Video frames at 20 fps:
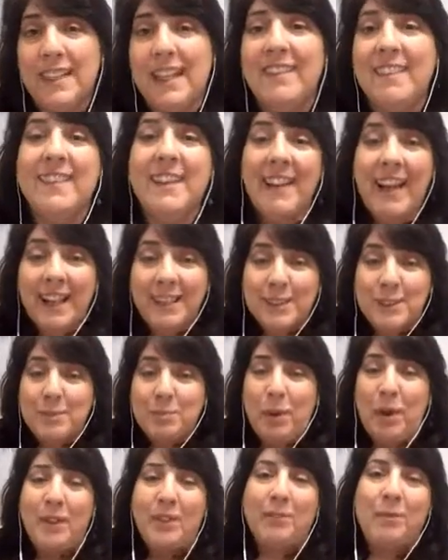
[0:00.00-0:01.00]
And that's
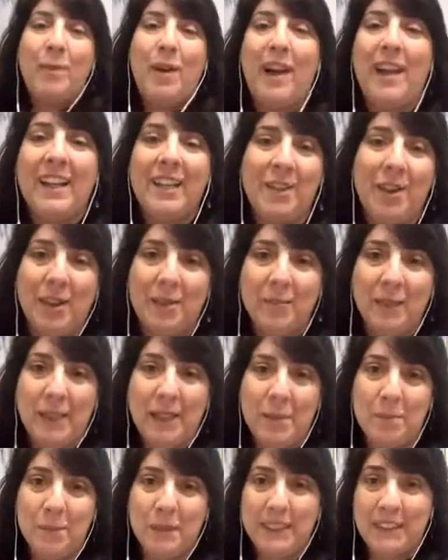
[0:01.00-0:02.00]
part of why I called my
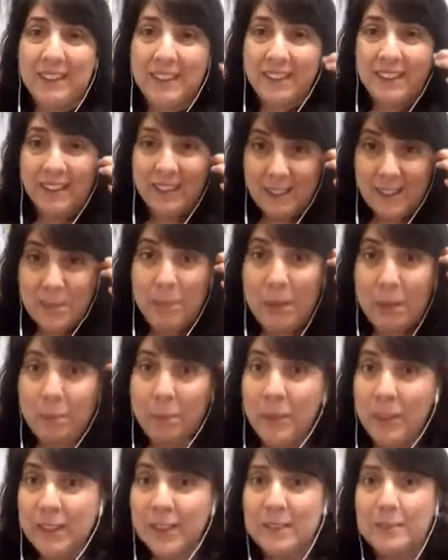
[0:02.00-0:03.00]
company Kismet
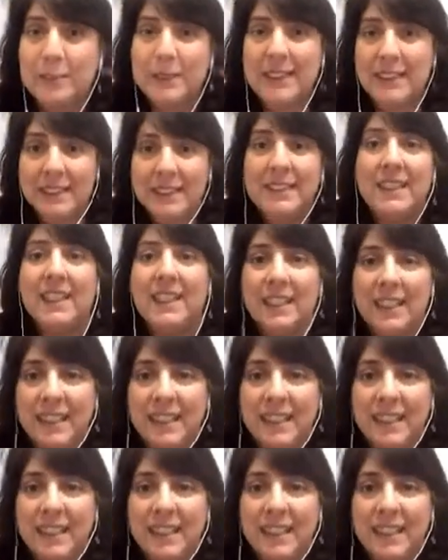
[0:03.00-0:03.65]
Books, because